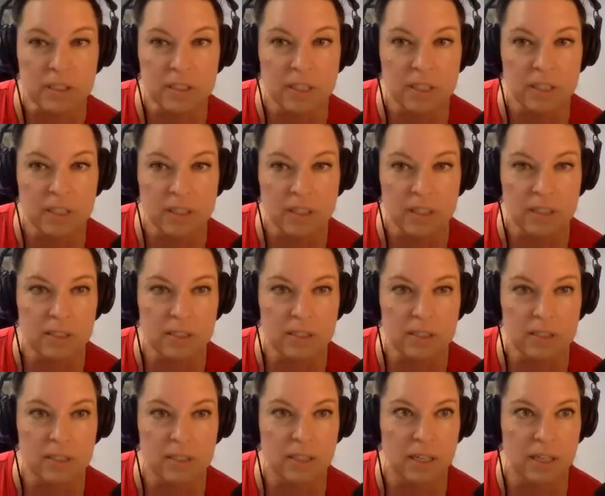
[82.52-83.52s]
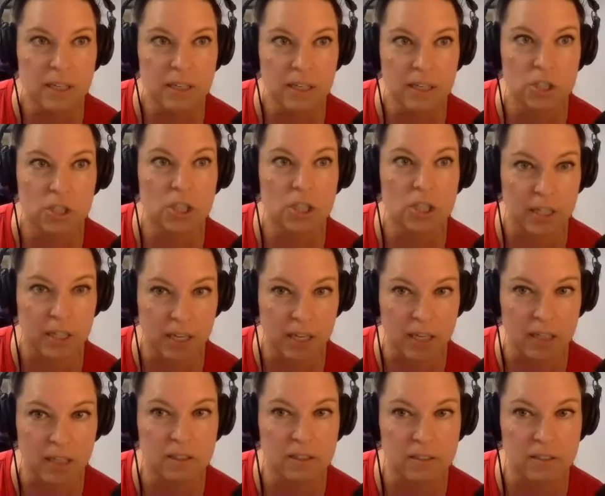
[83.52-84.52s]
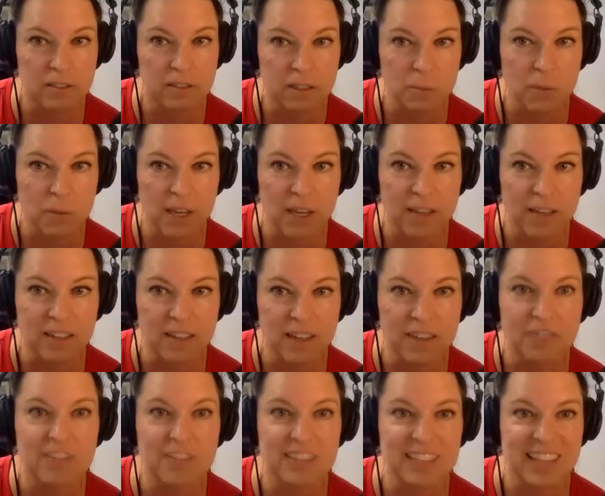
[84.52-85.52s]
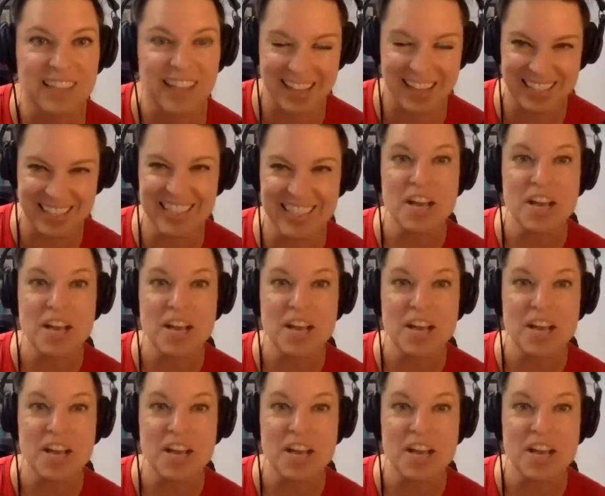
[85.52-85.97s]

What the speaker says: say there's anything shocking to me. I will say that.